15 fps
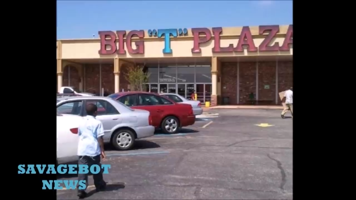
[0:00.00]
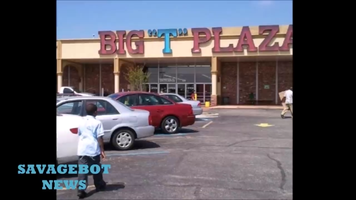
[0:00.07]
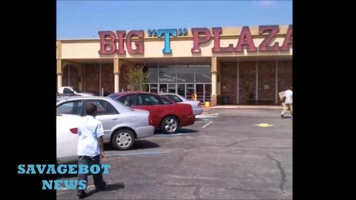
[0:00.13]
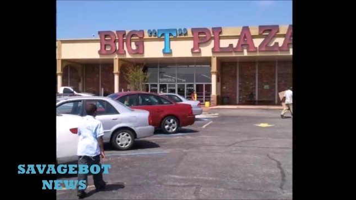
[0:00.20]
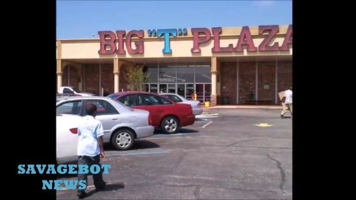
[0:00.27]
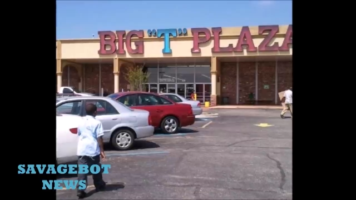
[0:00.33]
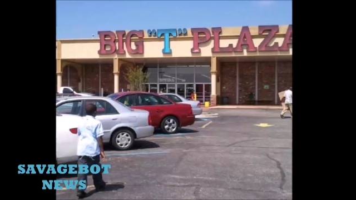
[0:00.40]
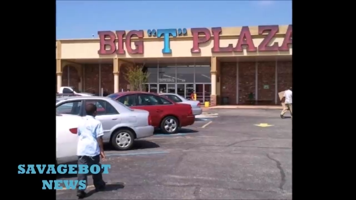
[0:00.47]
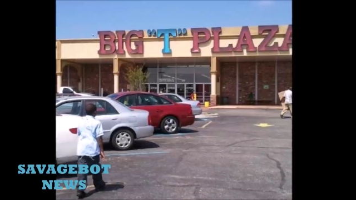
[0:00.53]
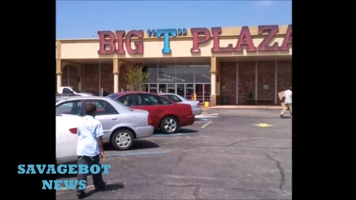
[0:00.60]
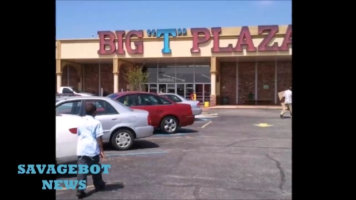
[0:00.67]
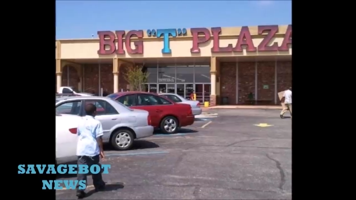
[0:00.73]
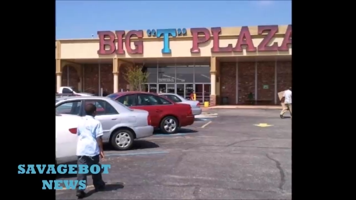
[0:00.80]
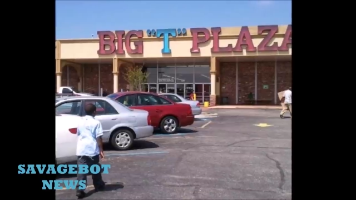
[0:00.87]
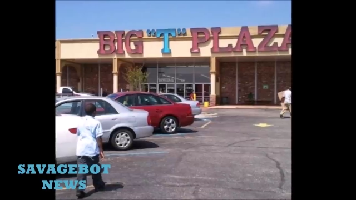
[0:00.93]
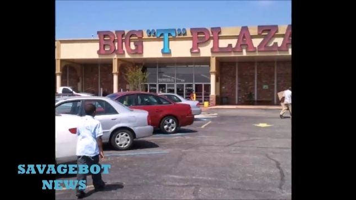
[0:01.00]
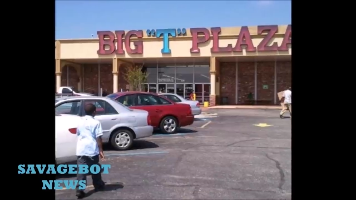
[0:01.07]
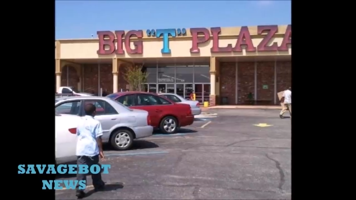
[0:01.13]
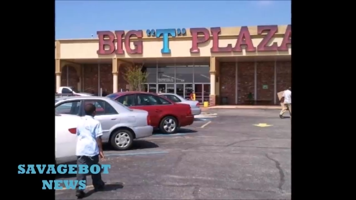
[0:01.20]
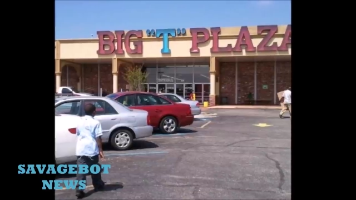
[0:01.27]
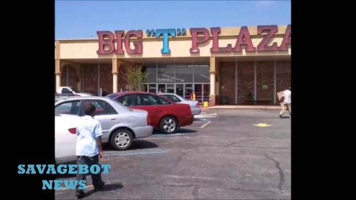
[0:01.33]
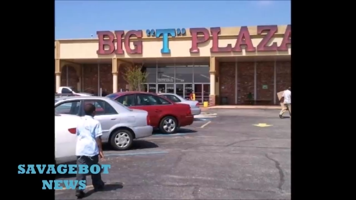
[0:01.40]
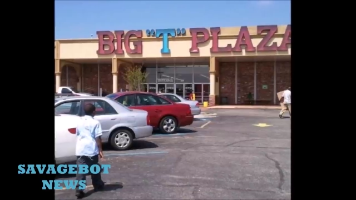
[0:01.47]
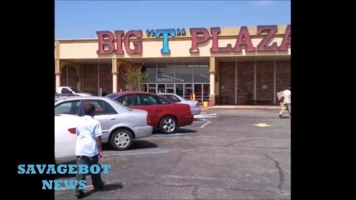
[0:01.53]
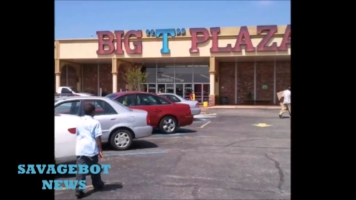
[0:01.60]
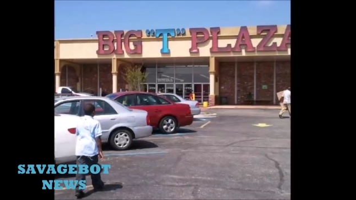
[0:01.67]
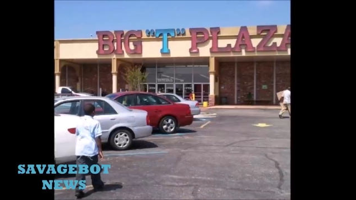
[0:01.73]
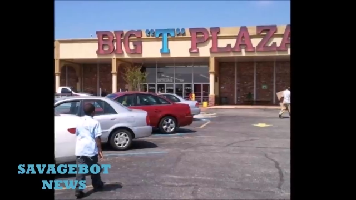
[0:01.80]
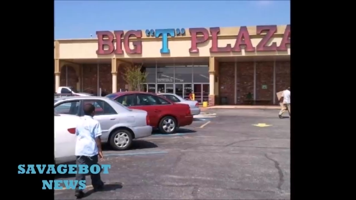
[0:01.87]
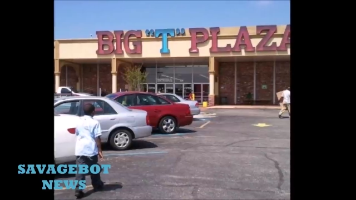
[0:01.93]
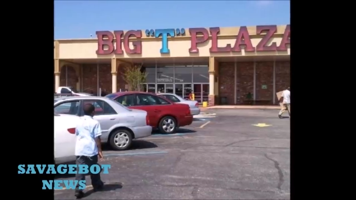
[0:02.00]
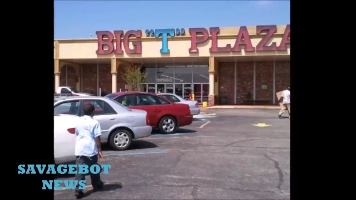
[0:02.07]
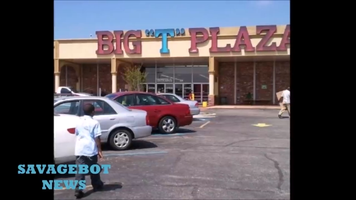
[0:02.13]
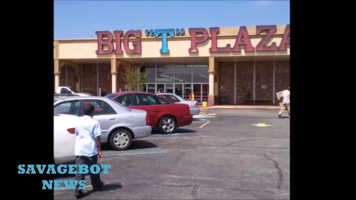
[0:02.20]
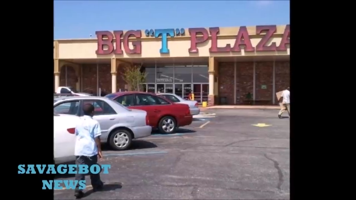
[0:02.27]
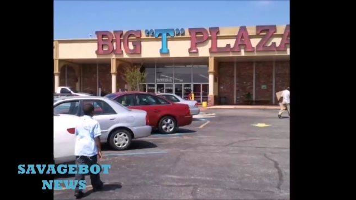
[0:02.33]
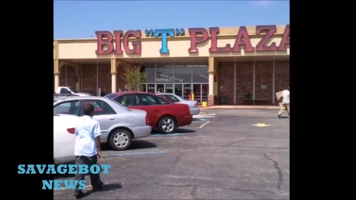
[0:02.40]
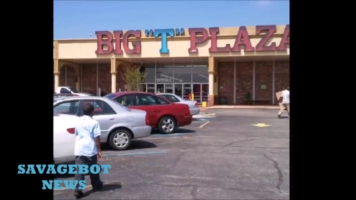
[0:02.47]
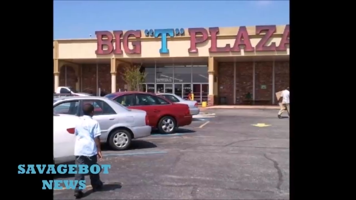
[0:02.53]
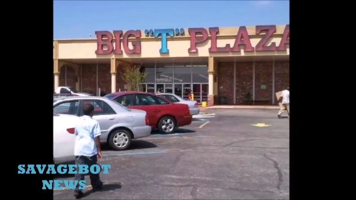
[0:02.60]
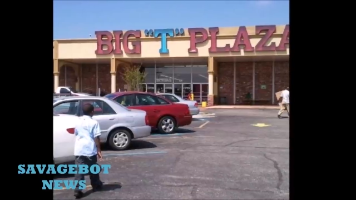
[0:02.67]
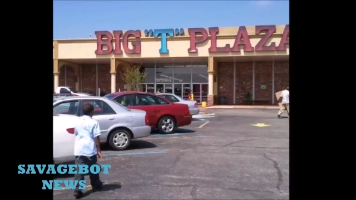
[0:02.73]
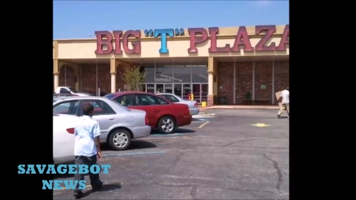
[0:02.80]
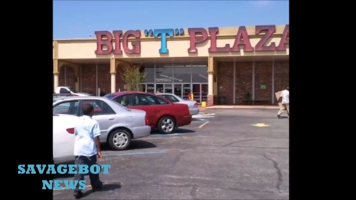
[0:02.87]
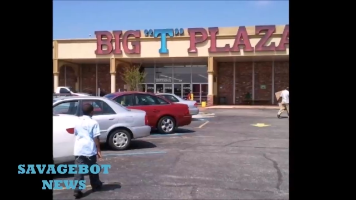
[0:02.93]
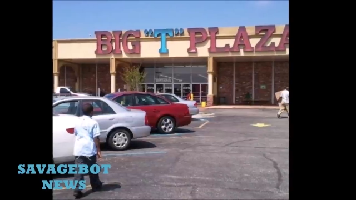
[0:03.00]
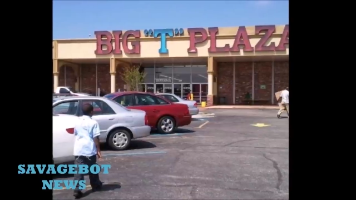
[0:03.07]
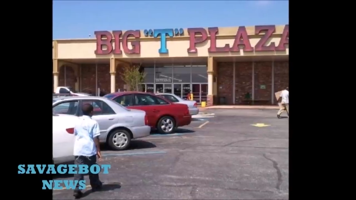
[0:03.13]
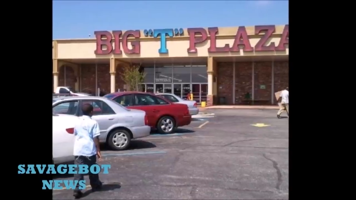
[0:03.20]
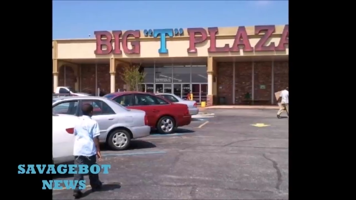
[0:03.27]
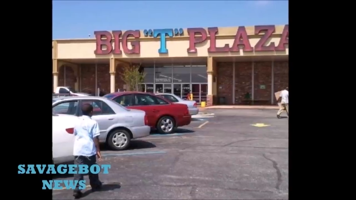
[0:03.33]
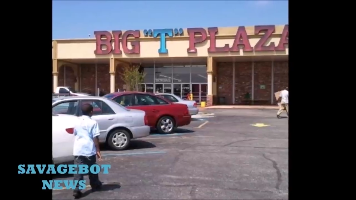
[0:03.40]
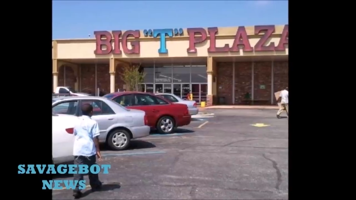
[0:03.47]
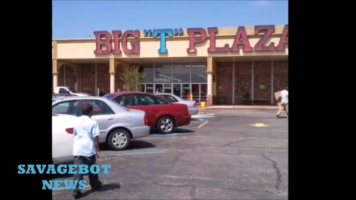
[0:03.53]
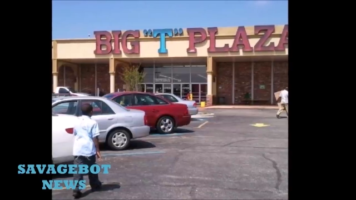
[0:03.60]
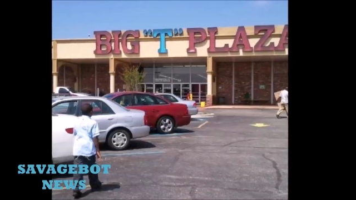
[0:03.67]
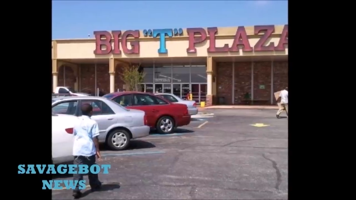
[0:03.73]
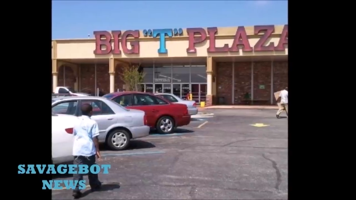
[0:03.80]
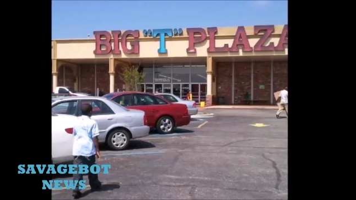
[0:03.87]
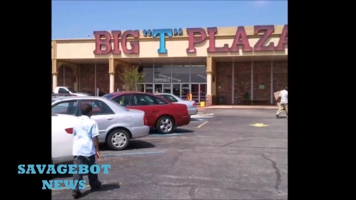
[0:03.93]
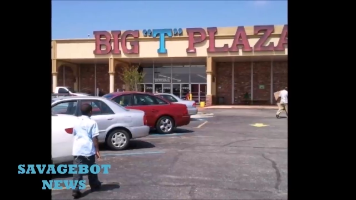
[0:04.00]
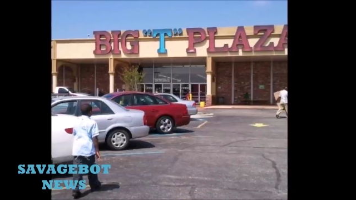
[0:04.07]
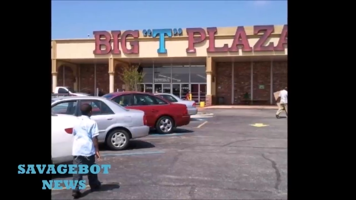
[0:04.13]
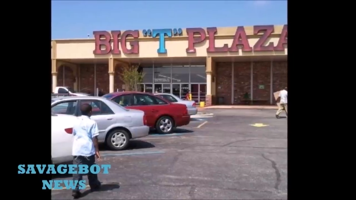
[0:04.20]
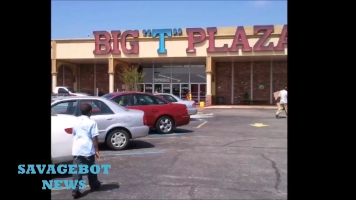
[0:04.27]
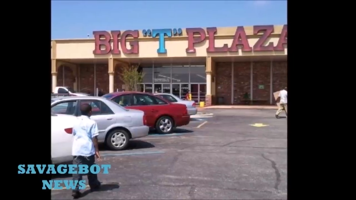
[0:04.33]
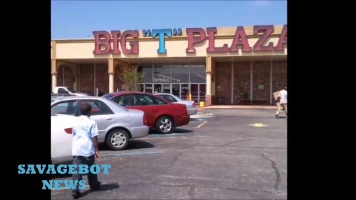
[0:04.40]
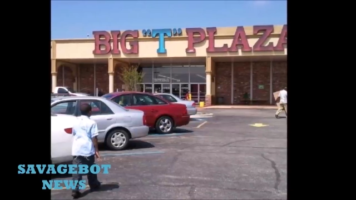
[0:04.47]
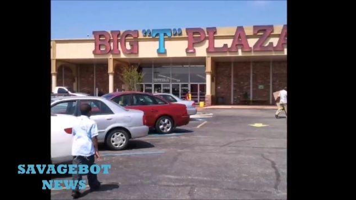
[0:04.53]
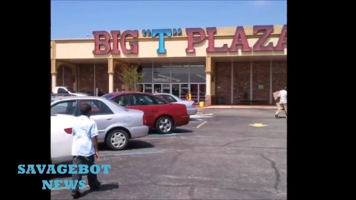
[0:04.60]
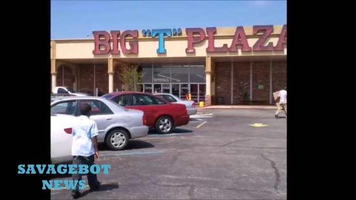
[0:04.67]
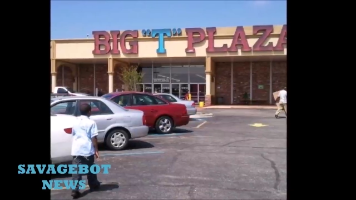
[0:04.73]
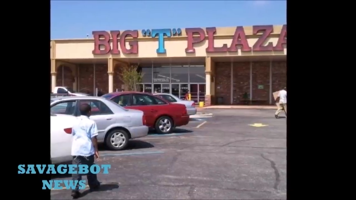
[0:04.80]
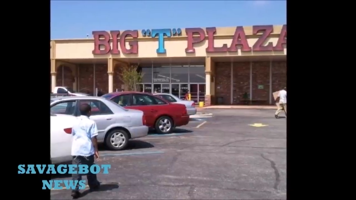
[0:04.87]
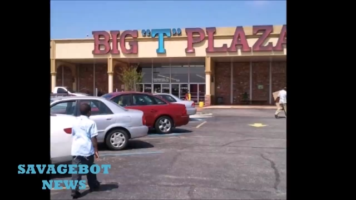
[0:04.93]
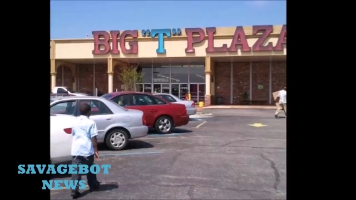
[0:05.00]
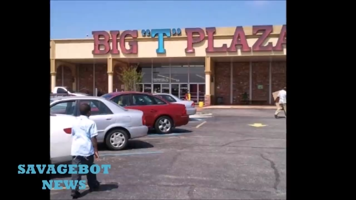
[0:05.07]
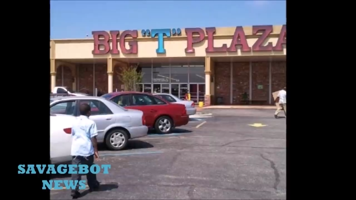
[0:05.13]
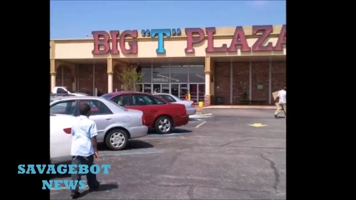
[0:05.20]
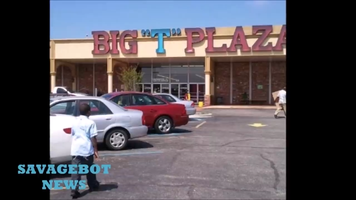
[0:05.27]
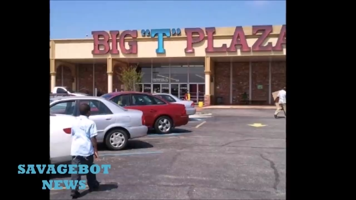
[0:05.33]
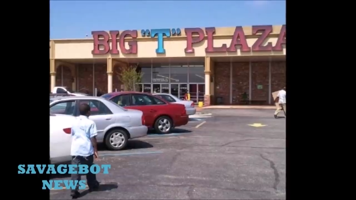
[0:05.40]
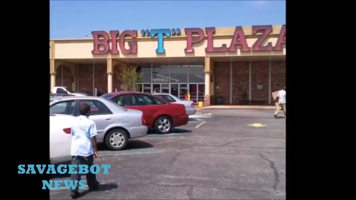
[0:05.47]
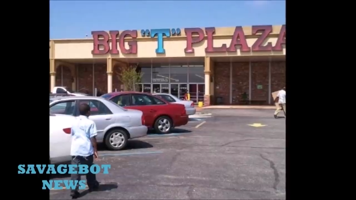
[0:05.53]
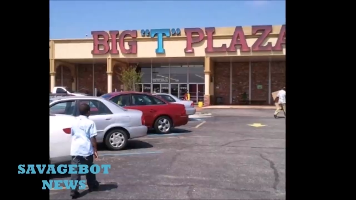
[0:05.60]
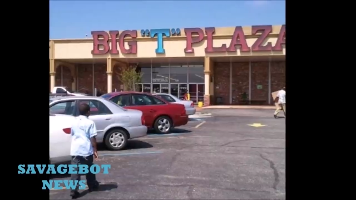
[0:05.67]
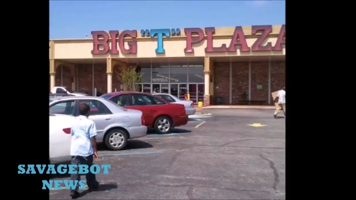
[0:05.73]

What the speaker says: No face is visible, so there are no lips to read.